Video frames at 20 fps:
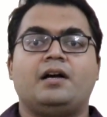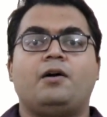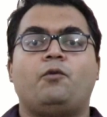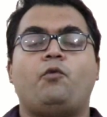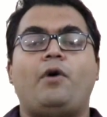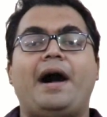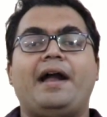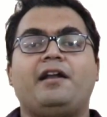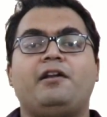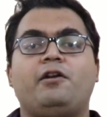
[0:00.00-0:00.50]

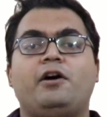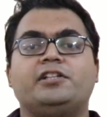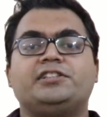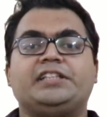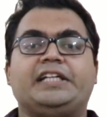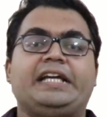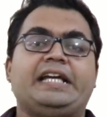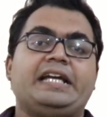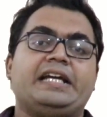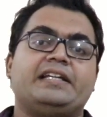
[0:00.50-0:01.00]

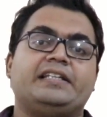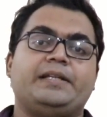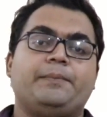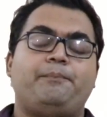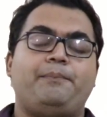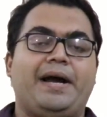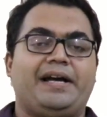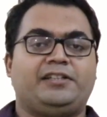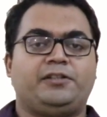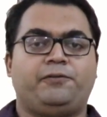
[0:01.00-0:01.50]
virology, the
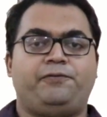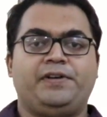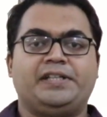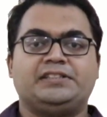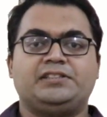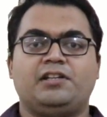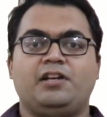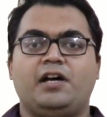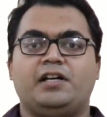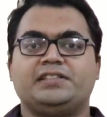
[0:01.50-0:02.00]

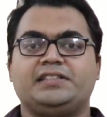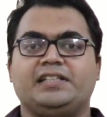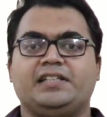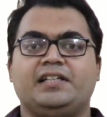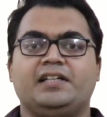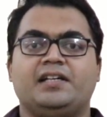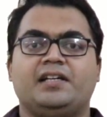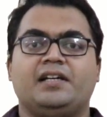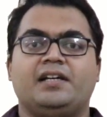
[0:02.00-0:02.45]
pathophysiology,